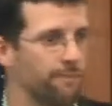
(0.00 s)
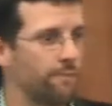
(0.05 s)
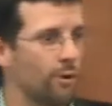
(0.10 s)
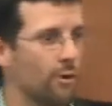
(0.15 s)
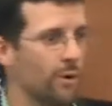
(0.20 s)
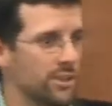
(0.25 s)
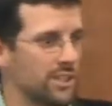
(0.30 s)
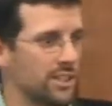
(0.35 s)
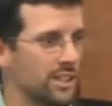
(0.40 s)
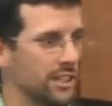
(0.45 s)

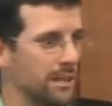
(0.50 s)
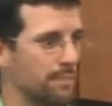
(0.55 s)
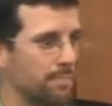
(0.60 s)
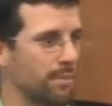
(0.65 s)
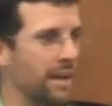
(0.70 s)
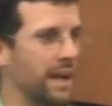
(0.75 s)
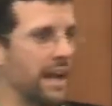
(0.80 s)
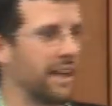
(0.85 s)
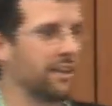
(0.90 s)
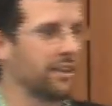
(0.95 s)
forcing the
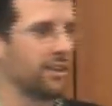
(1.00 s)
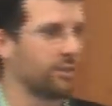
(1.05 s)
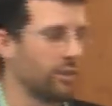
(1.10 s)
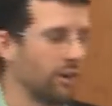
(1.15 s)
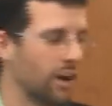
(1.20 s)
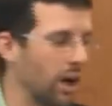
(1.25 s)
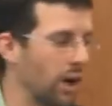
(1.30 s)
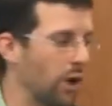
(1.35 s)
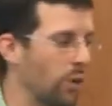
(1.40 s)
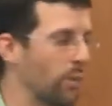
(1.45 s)
plant to
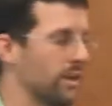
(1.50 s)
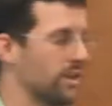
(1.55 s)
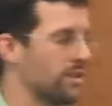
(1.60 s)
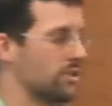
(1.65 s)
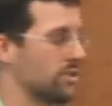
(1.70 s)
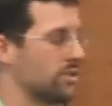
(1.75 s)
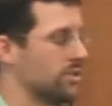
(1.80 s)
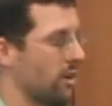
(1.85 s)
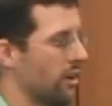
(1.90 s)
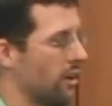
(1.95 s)
grow with
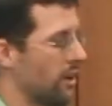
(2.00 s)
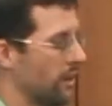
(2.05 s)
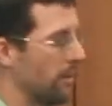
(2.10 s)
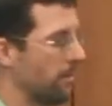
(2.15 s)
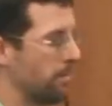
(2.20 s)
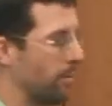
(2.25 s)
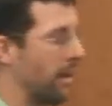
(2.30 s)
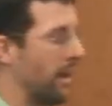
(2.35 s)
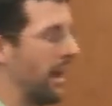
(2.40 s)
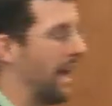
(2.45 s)
certain
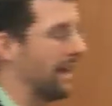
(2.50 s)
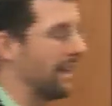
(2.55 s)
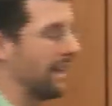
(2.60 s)
plant